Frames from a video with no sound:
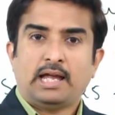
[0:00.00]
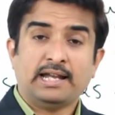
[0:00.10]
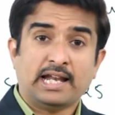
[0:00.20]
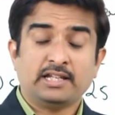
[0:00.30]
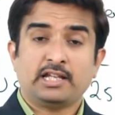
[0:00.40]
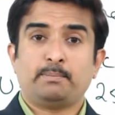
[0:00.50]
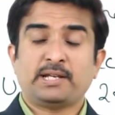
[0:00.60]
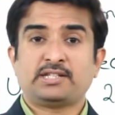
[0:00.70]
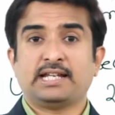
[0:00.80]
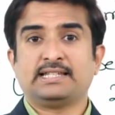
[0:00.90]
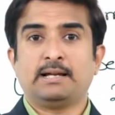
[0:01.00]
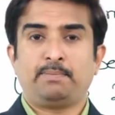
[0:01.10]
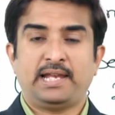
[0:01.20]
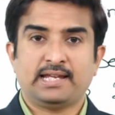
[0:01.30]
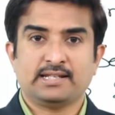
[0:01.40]
And another best
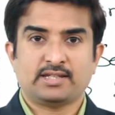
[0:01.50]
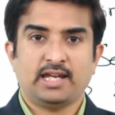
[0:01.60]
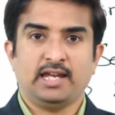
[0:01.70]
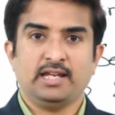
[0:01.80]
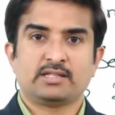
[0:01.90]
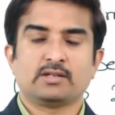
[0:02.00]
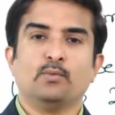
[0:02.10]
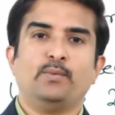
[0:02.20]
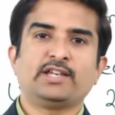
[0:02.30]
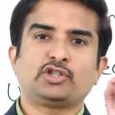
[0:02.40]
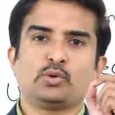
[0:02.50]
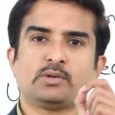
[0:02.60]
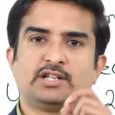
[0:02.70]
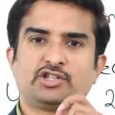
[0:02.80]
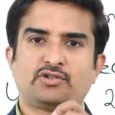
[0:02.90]
example I can say is
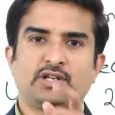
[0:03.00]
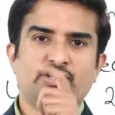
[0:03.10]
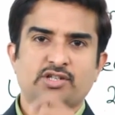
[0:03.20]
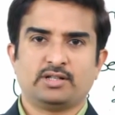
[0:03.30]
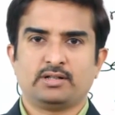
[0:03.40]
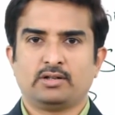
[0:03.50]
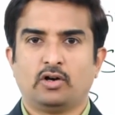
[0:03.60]
vasoconstriction